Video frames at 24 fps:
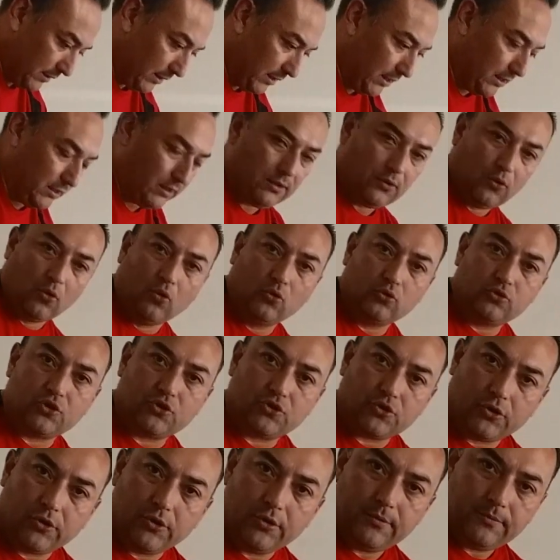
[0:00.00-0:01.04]
is get an
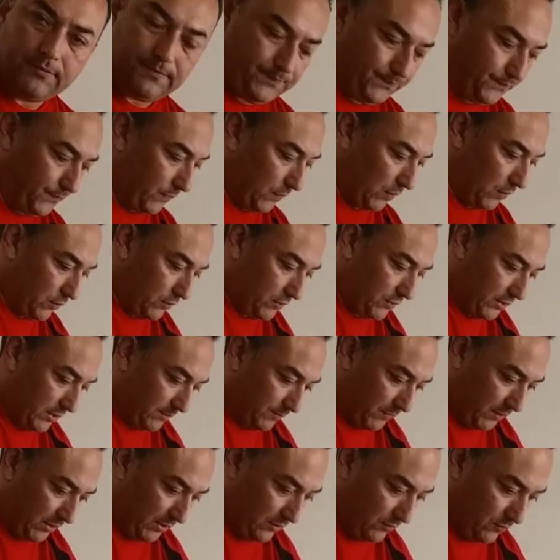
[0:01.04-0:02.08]
old shirt
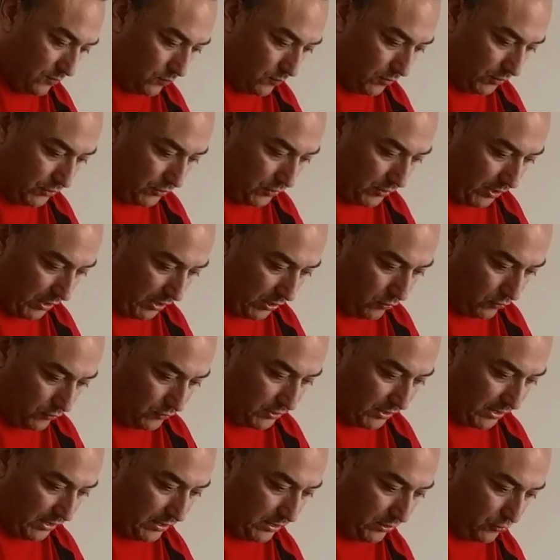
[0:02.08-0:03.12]
or something. Once
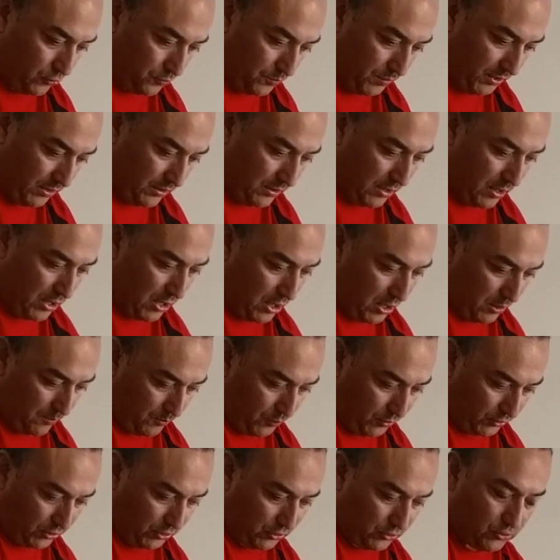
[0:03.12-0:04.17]
it goes in a little
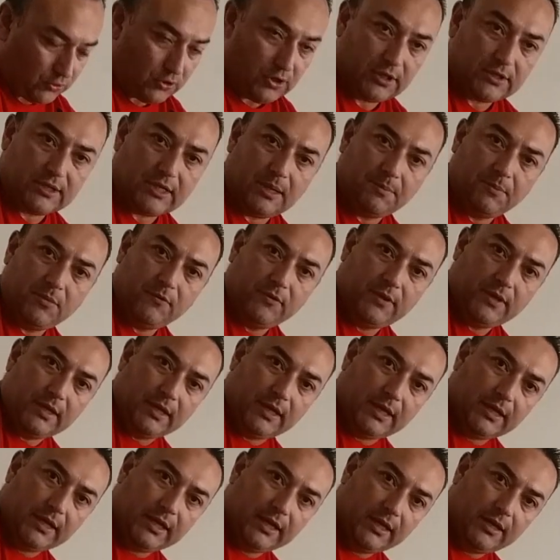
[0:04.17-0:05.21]
bit, put the shirt on
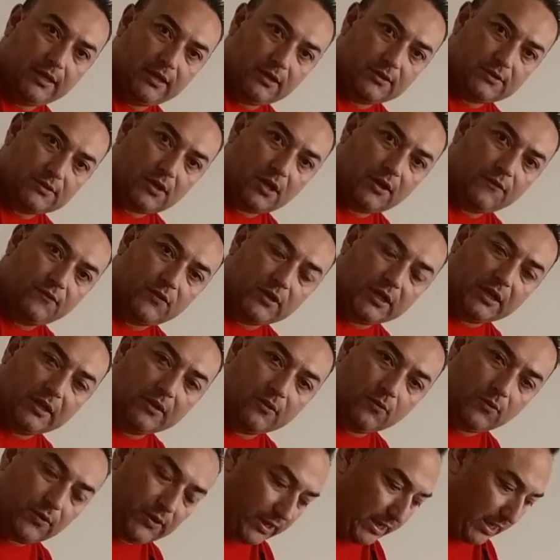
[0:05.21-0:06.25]
top of it and hit it
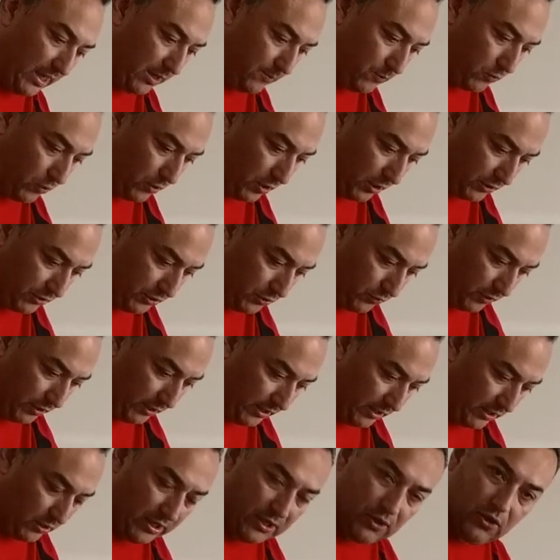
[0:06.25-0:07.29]
softly with a hammer
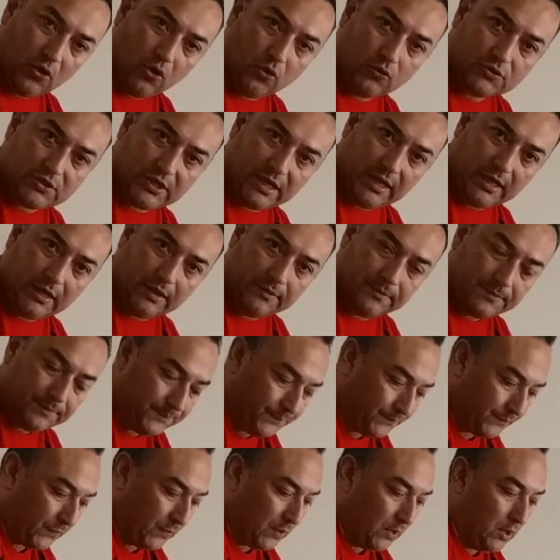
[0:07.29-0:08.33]
until it goes
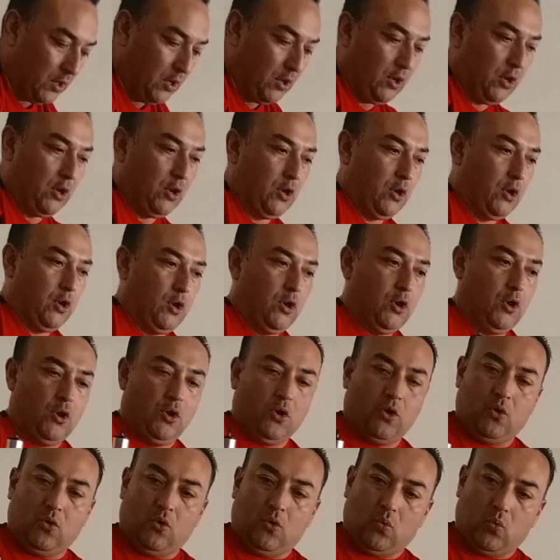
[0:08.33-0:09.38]
in.
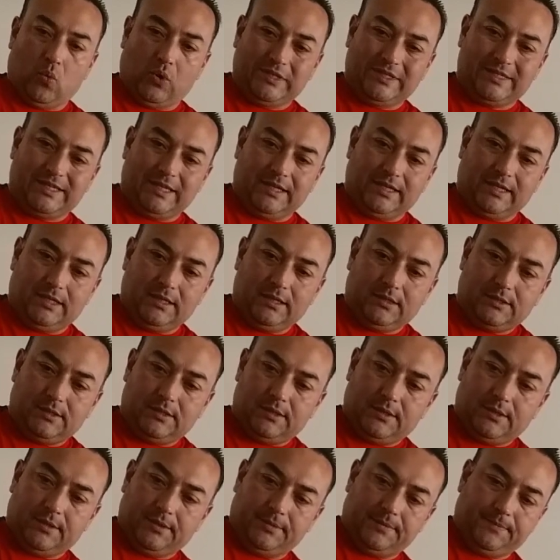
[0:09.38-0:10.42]
Once it
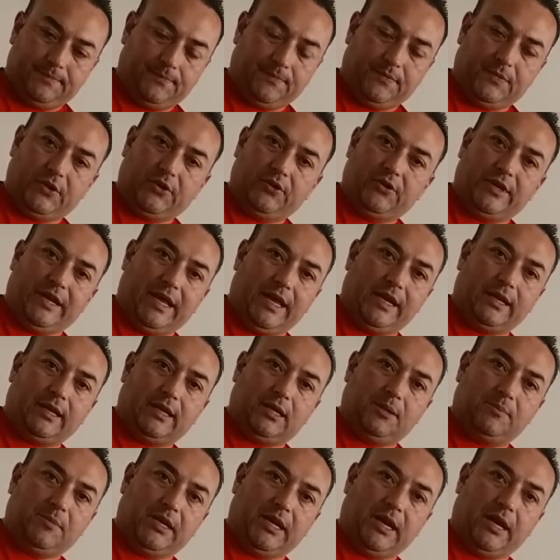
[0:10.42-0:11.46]
does,
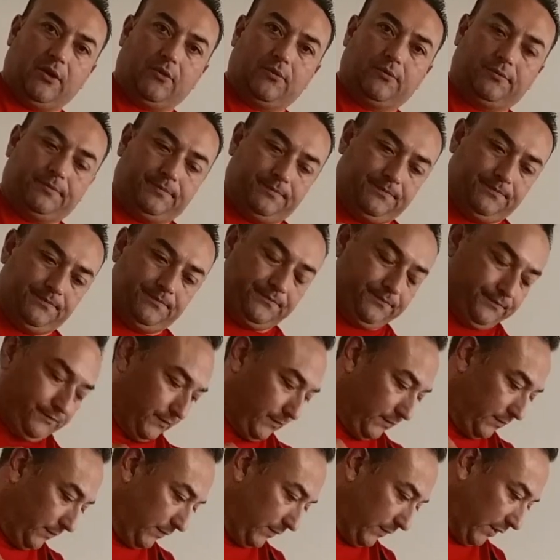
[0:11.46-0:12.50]
they're not coming out,
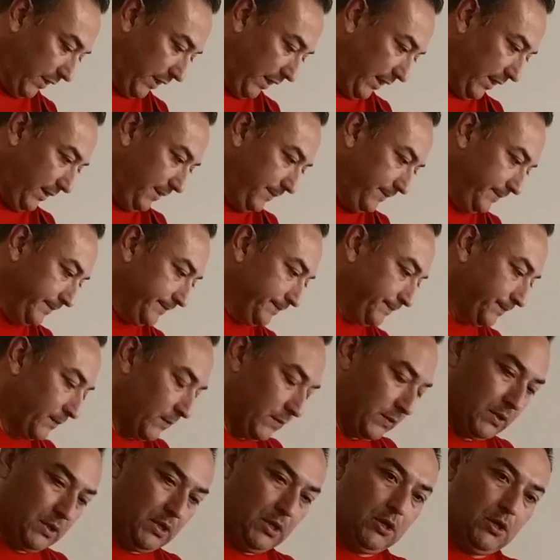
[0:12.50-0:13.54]
okay?
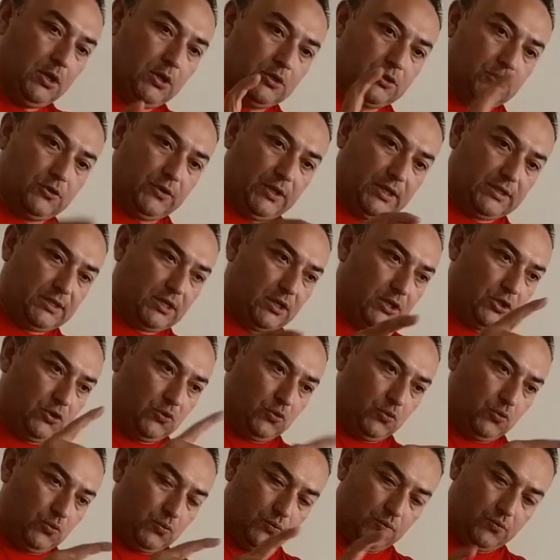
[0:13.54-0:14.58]
So
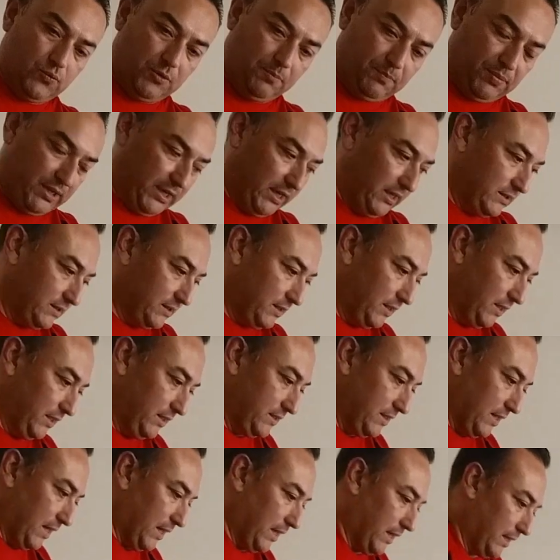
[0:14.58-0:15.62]
that's how you
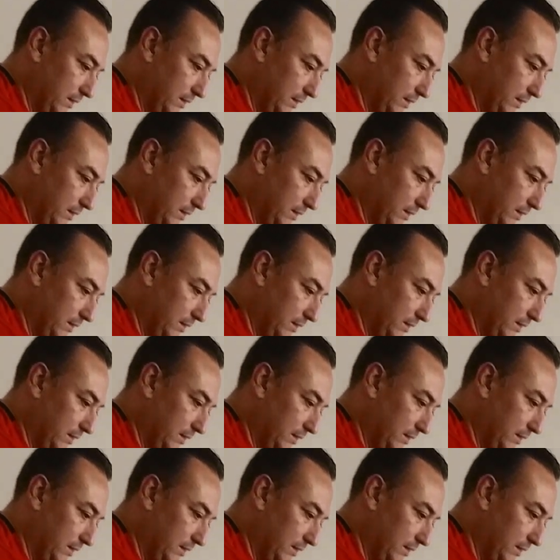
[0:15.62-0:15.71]
replace